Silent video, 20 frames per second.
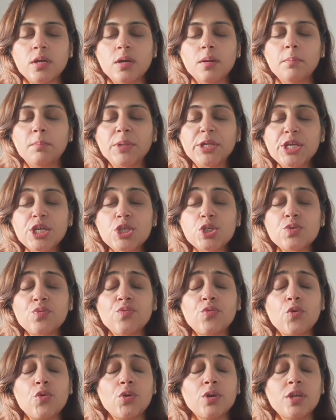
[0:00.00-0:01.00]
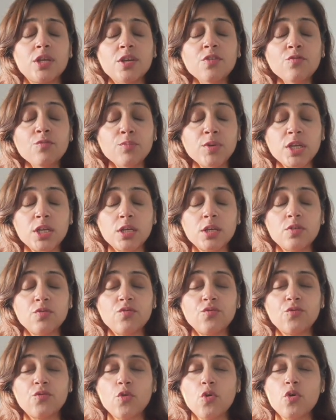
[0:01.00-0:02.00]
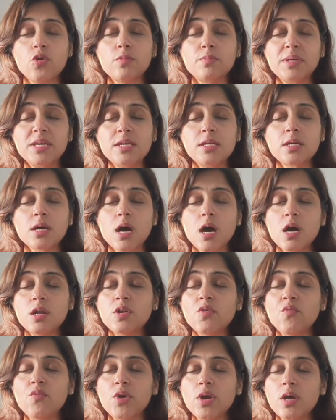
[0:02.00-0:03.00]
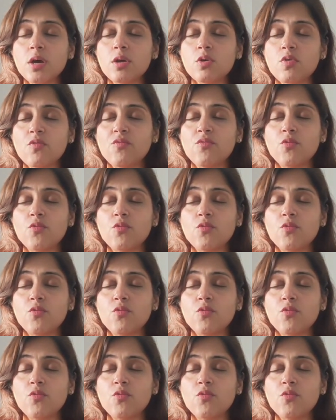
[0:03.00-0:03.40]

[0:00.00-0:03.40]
Please forgive me for being unaware of